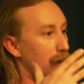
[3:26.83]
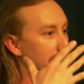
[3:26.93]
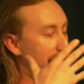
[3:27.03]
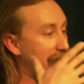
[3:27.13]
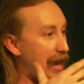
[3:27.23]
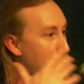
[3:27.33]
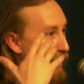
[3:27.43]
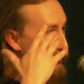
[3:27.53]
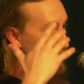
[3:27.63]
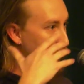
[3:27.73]
he came
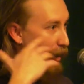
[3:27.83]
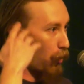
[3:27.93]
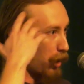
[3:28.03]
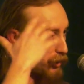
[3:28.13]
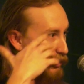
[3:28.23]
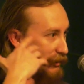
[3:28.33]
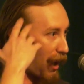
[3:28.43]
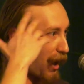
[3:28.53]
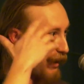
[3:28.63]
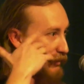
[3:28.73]
after me and I watched his
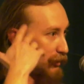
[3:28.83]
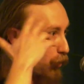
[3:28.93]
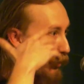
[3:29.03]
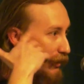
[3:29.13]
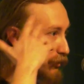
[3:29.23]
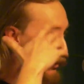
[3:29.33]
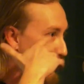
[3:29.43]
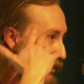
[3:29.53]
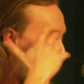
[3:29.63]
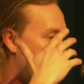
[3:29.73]
eyes and the wheels in
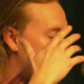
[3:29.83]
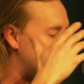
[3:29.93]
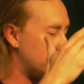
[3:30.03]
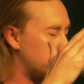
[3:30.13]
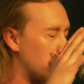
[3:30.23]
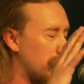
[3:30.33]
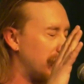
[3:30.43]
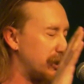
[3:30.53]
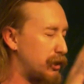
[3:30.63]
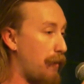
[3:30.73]
his head began to turn and
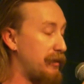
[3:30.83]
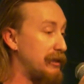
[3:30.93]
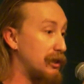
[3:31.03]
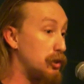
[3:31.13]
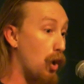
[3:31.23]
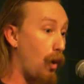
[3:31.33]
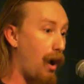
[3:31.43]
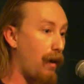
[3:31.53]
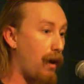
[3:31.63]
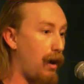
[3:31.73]
he stopped and he said, no,
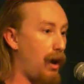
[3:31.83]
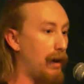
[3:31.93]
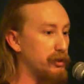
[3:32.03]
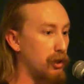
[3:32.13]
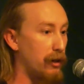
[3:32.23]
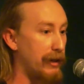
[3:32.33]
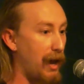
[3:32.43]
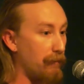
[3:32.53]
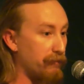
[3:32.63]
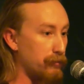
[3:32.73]
I'm sorry.
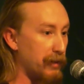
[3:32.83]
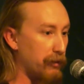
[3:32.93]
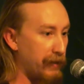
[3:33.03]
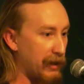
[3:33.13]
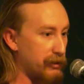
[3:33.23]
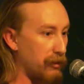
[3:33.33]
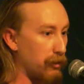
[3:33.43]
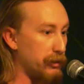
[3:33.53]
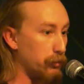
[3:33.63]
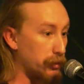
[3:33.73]
I'm from Belfast. I
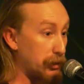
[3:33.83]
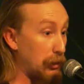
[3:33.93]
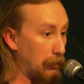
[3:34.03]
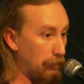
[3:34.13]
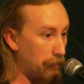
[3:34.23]
thought you were too.